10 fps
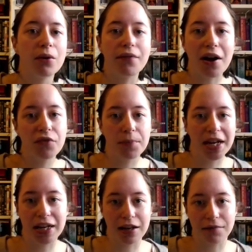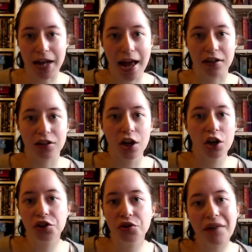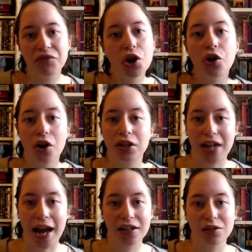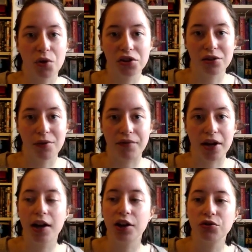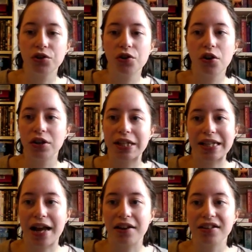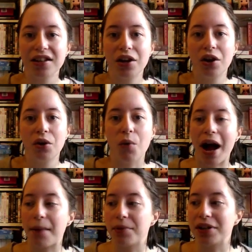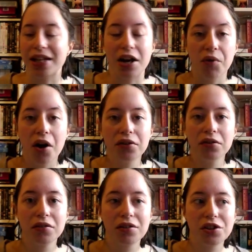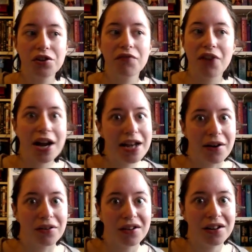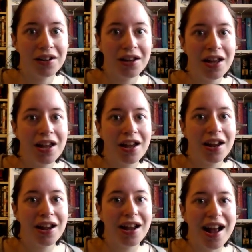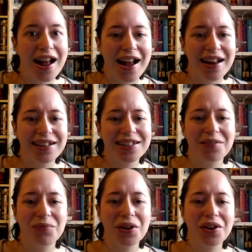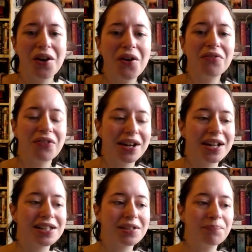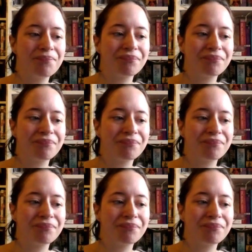without the beginning of the end. You have no context whatsoever, and you don't understand what happens later on because you don't find out. And the whole thing is